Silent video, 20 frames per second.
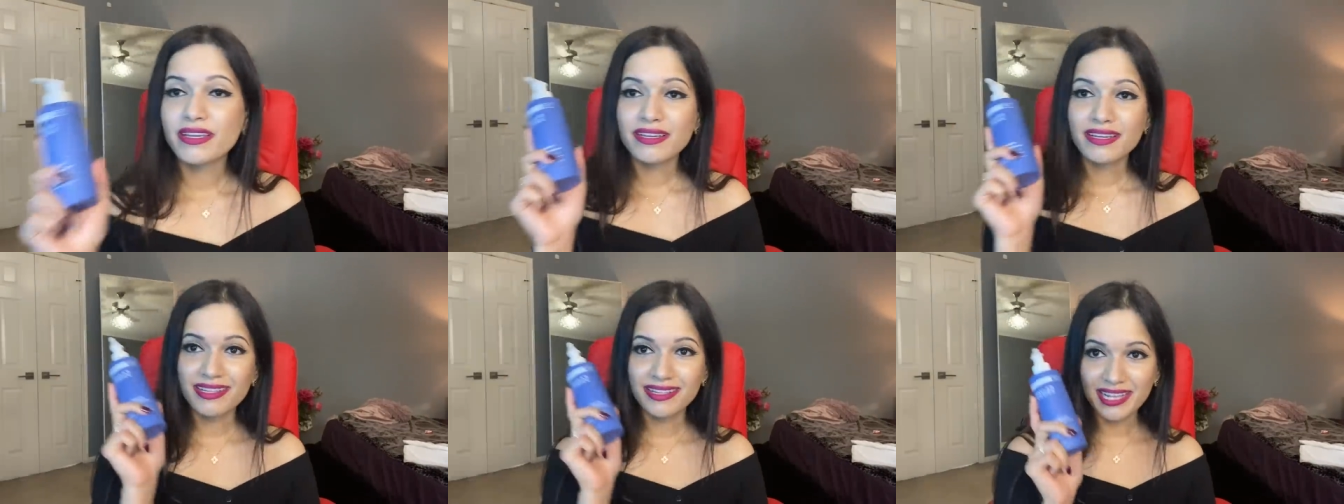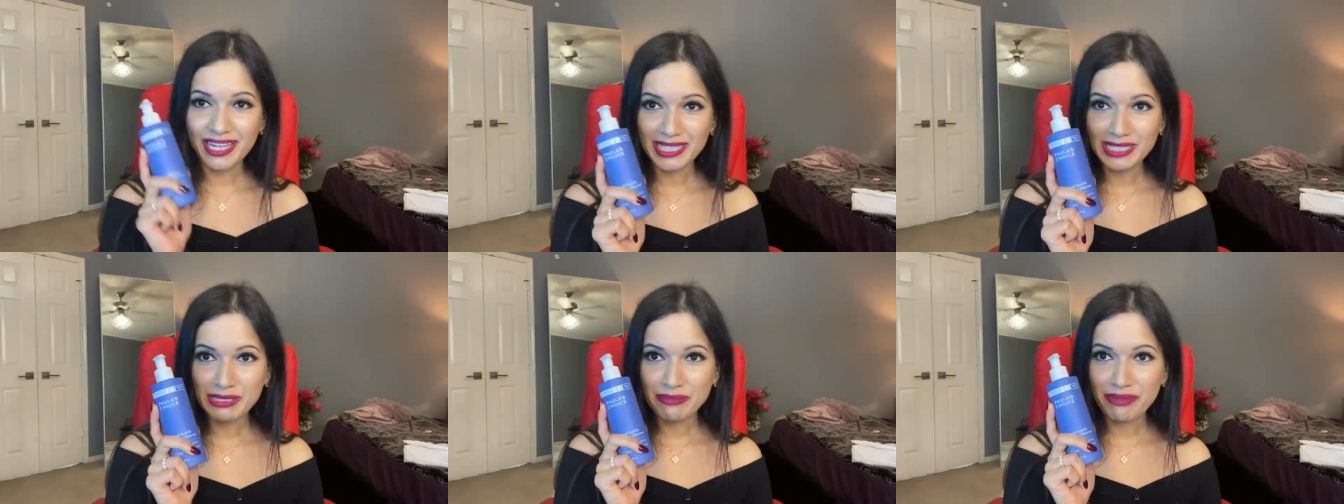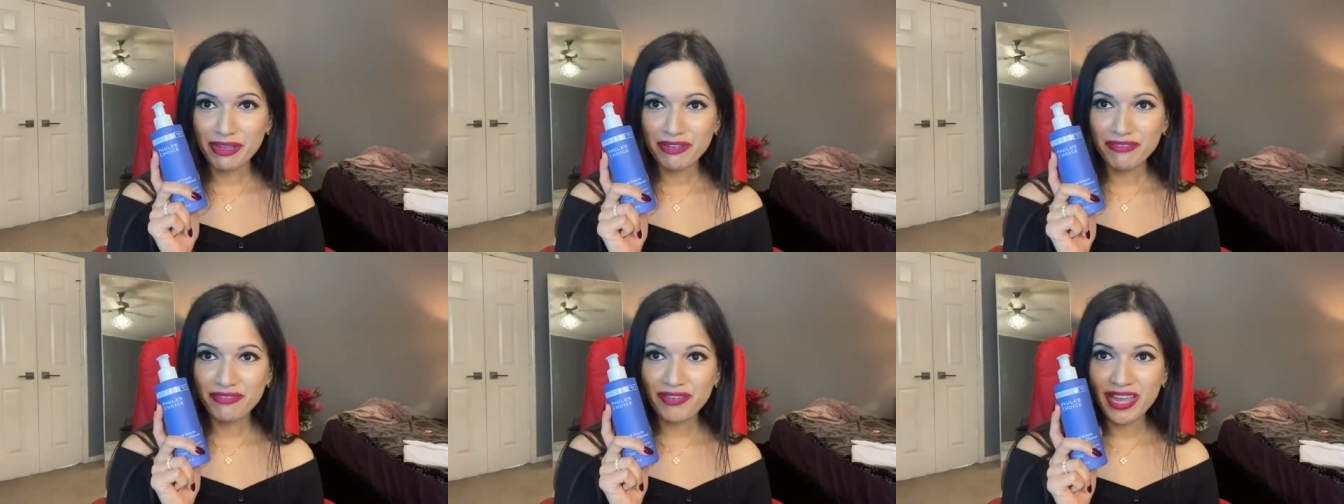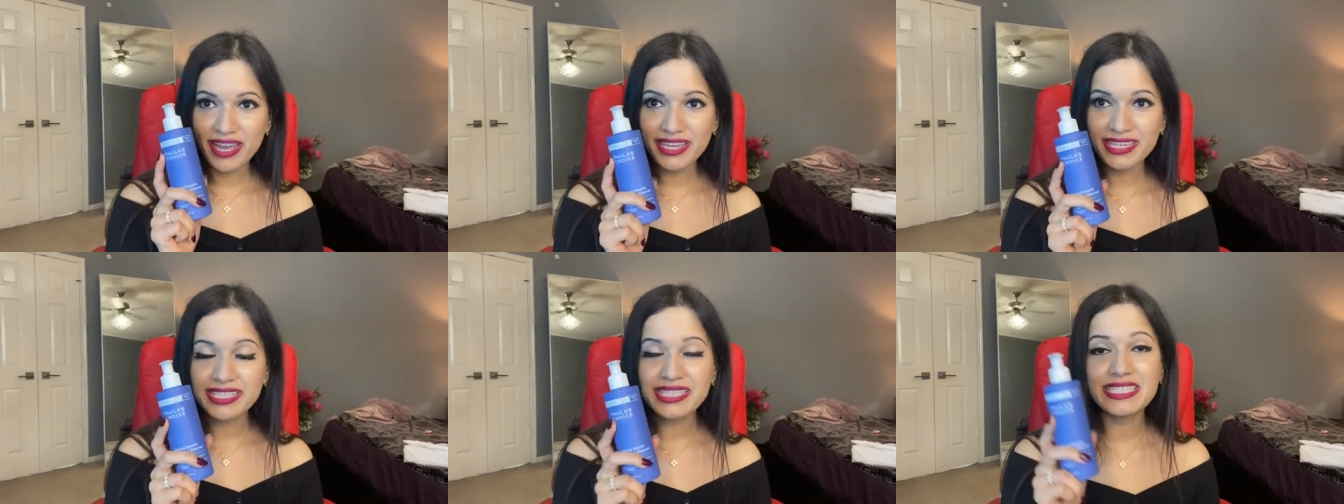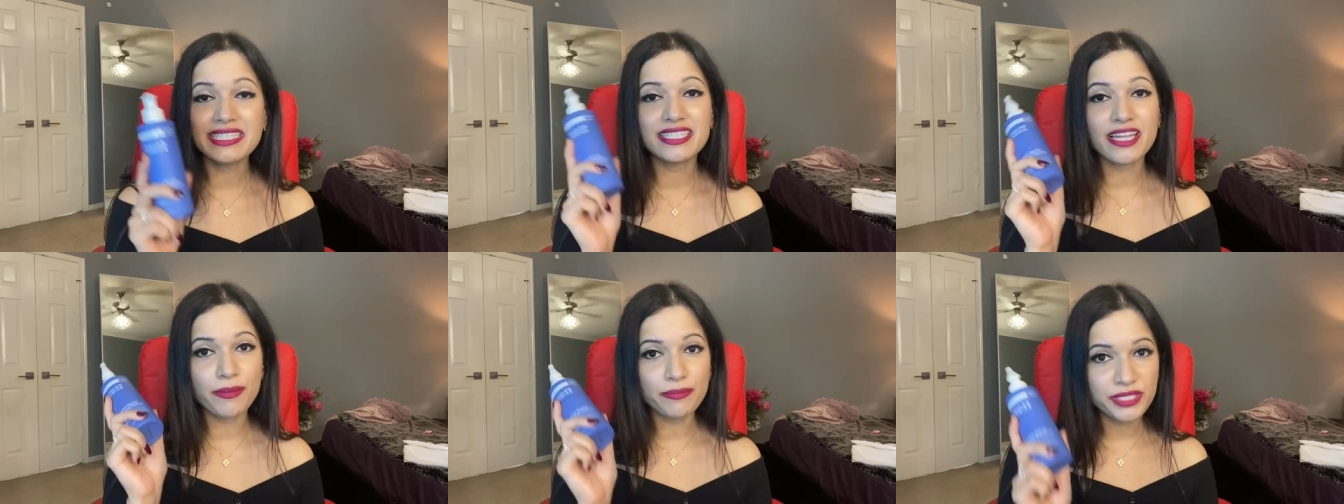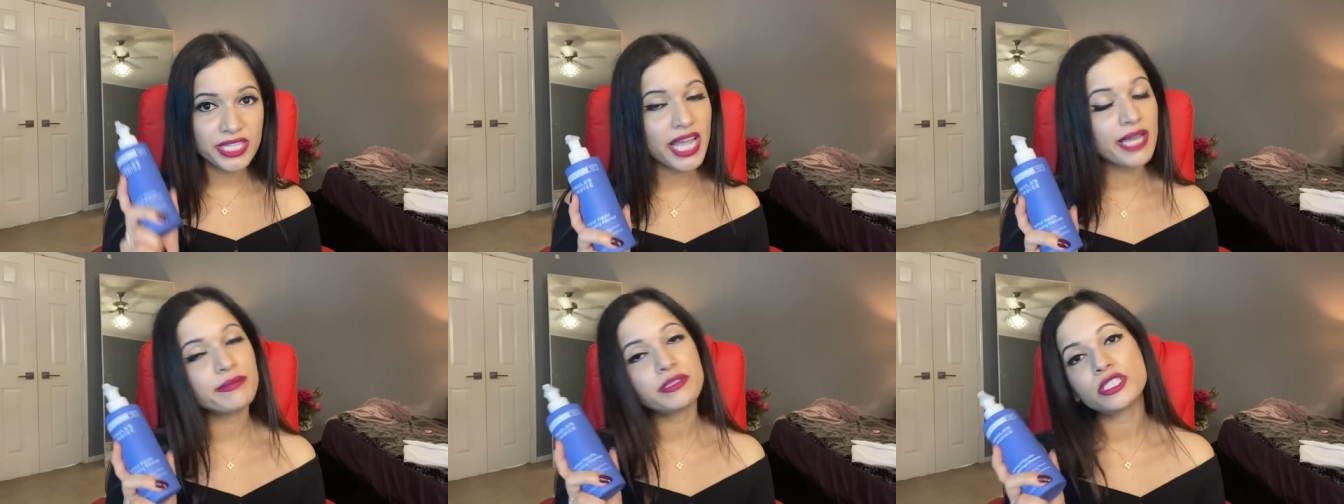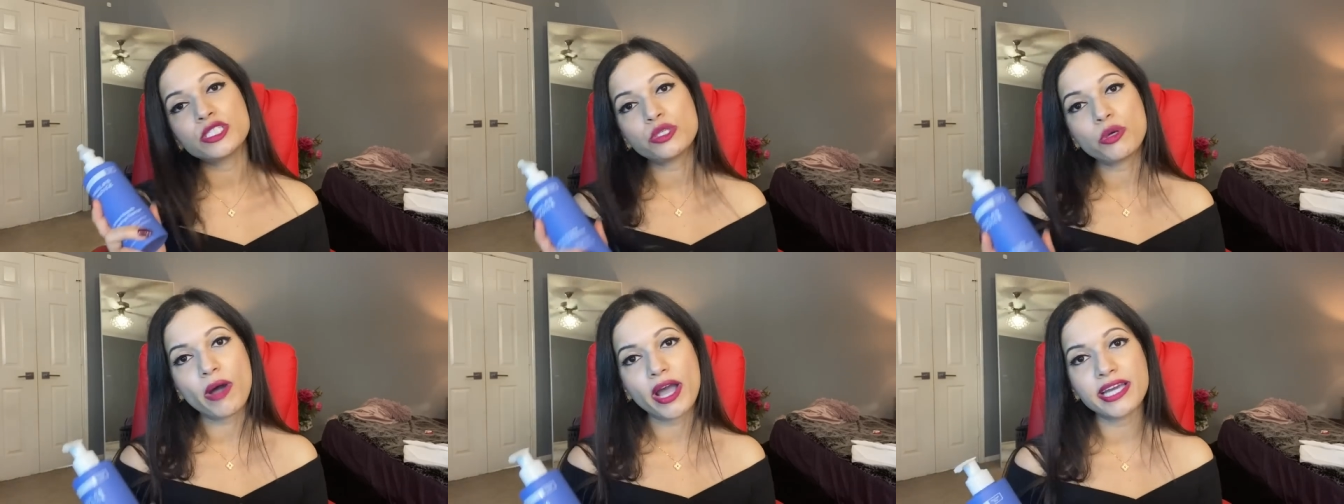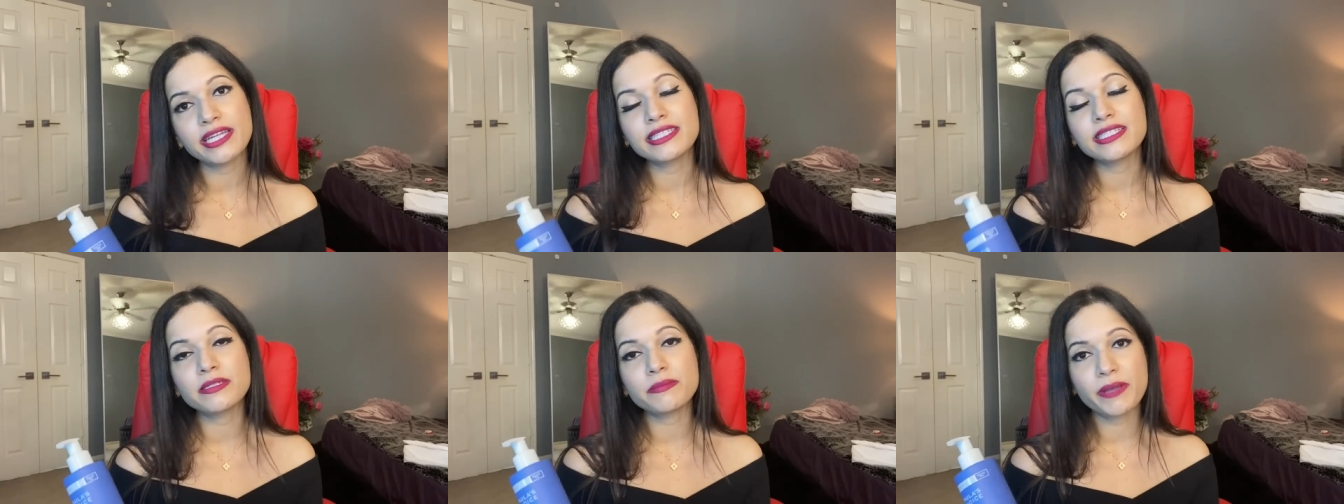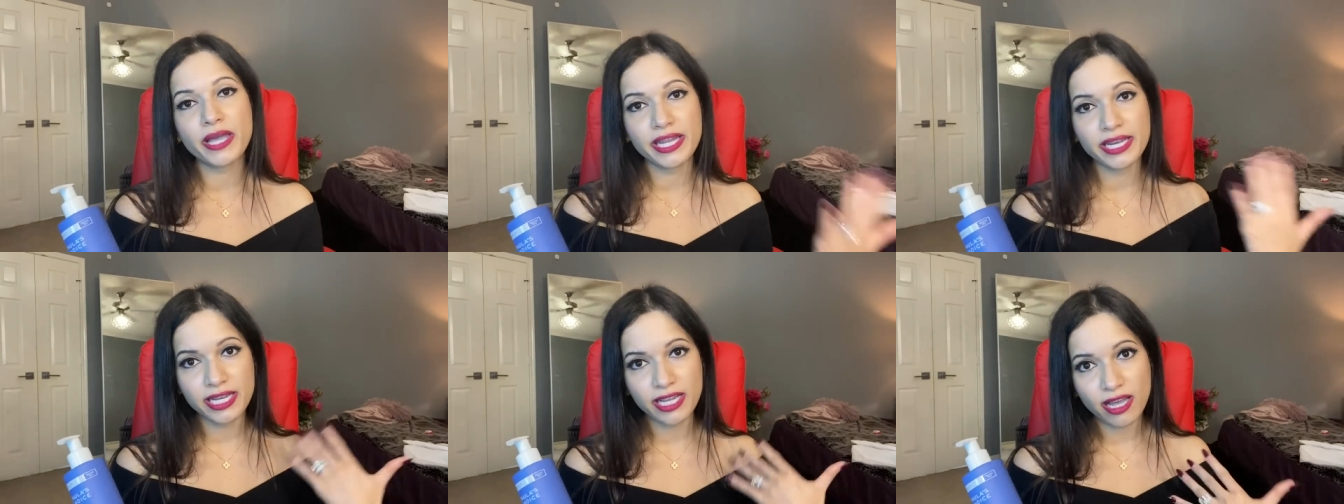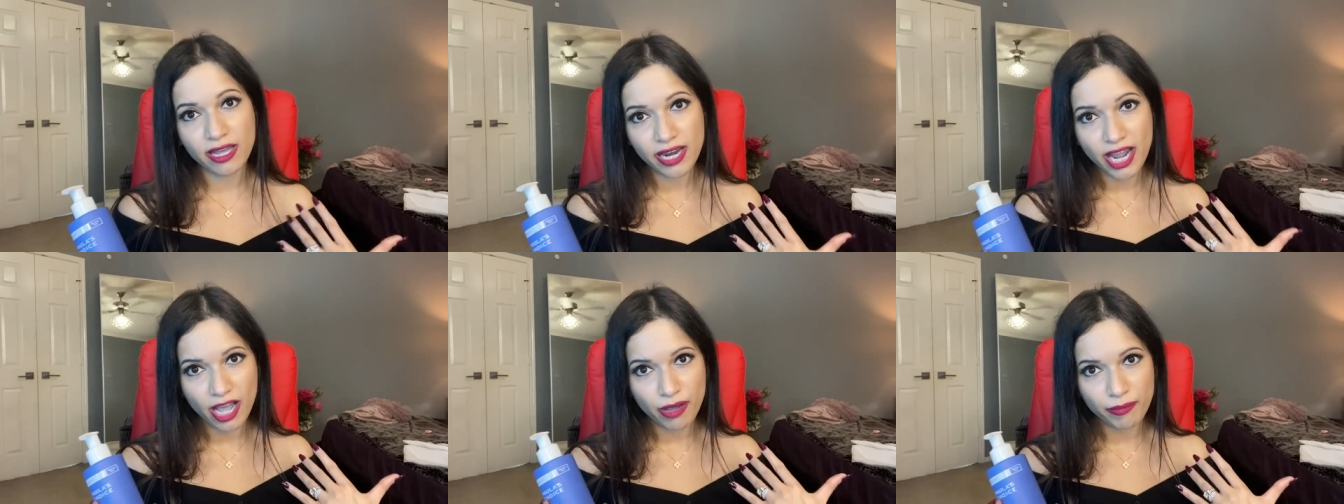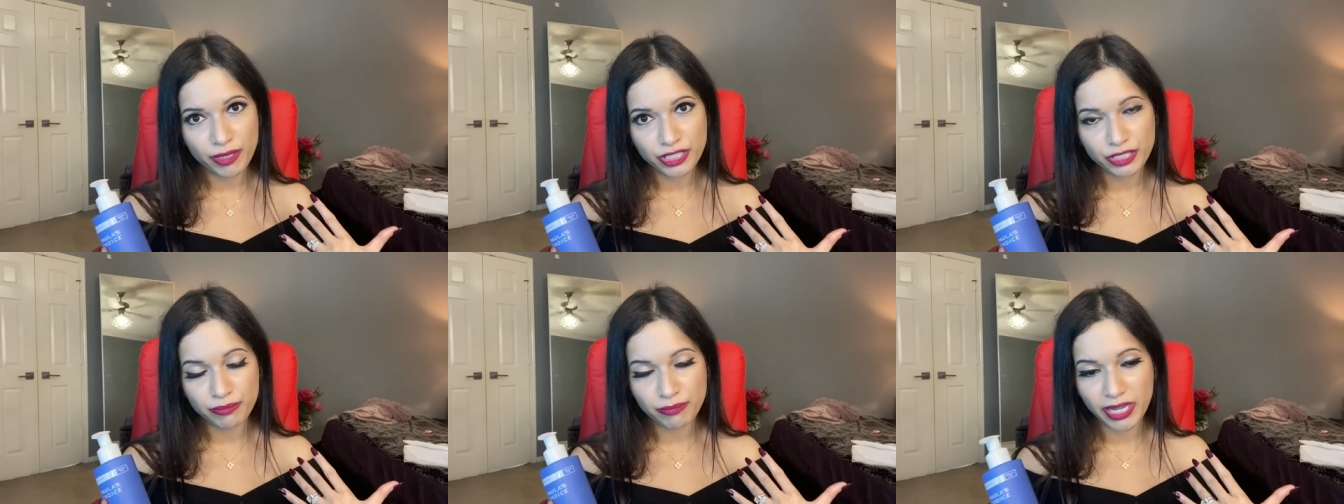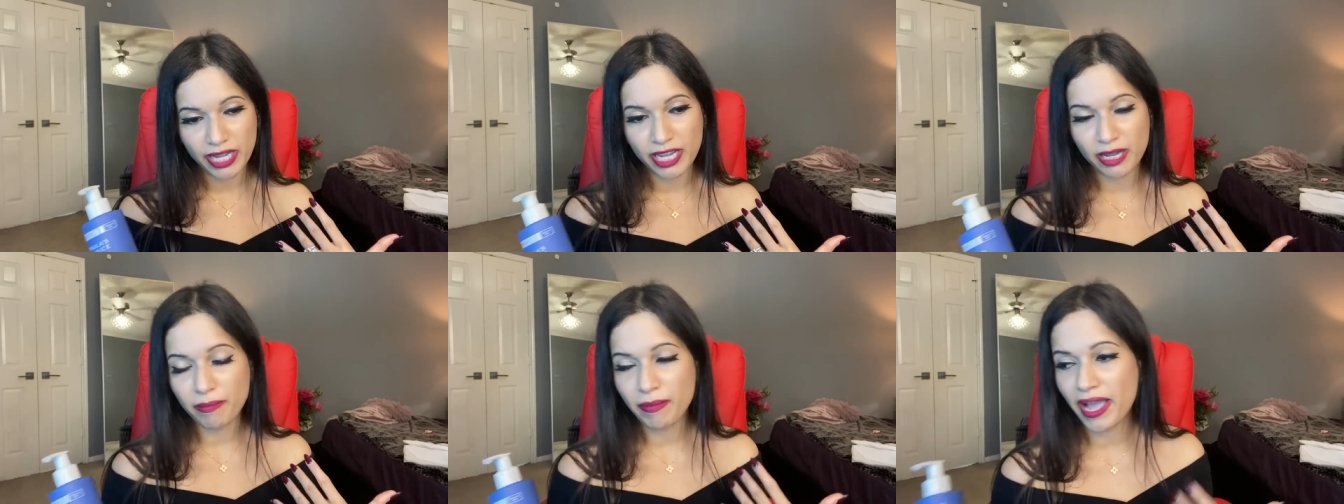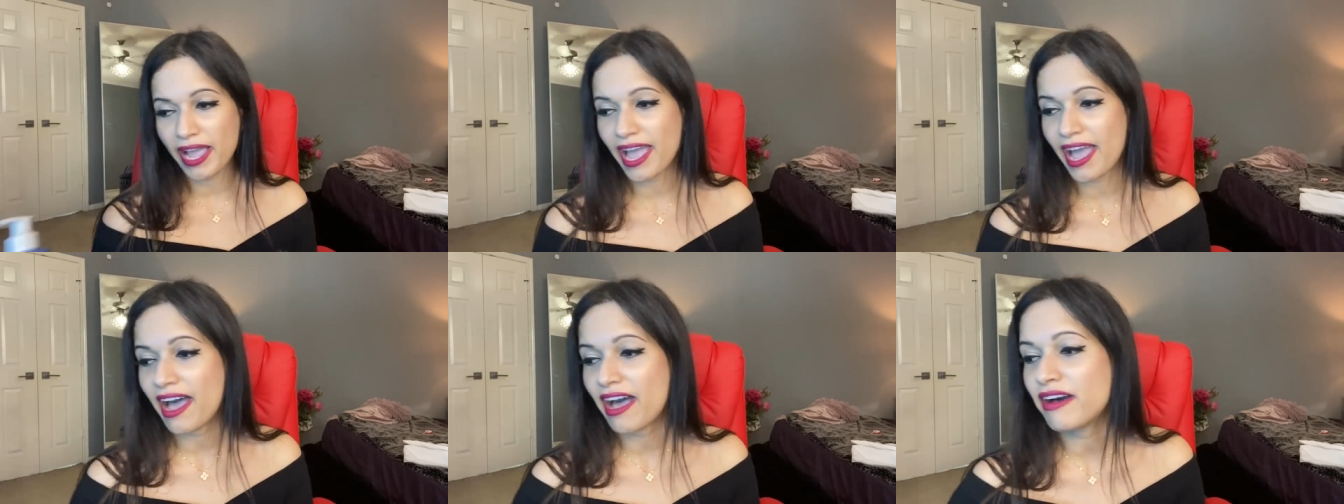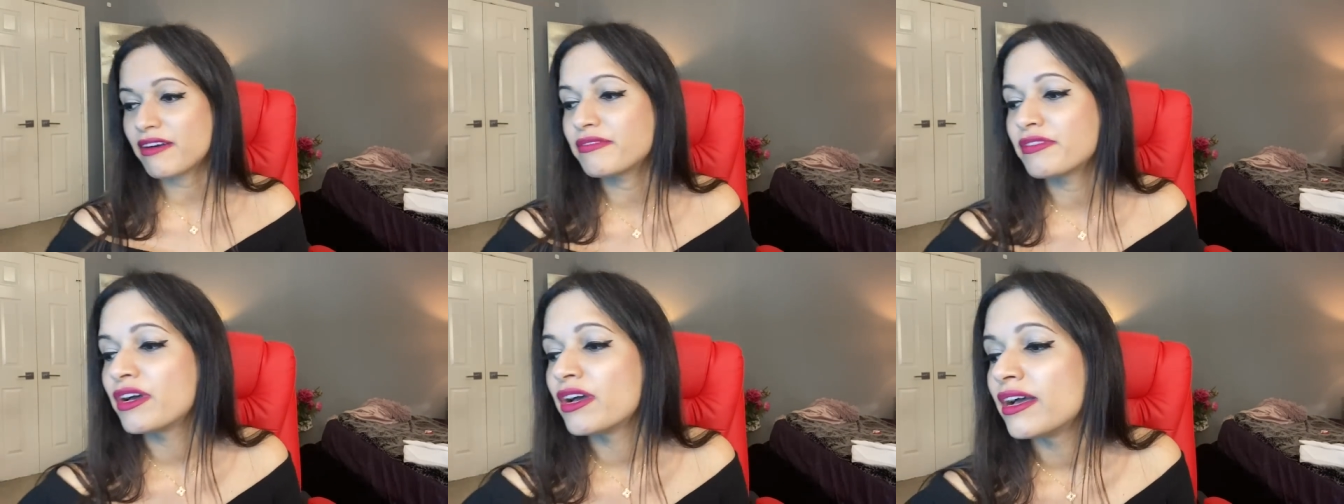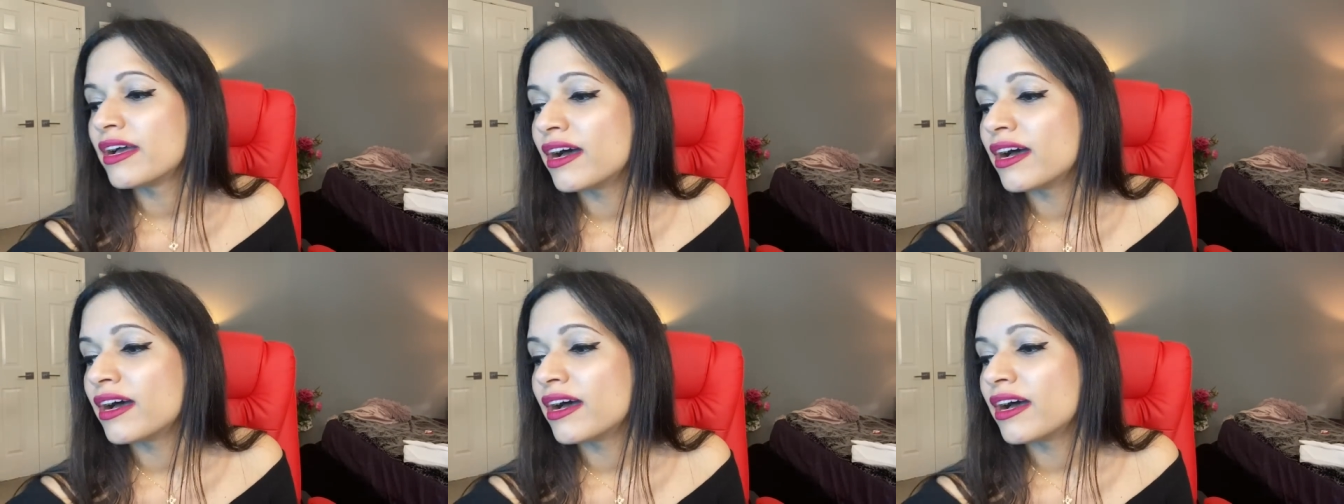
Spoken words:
cleanse my face, sometimes twice, depending on how much makeup I have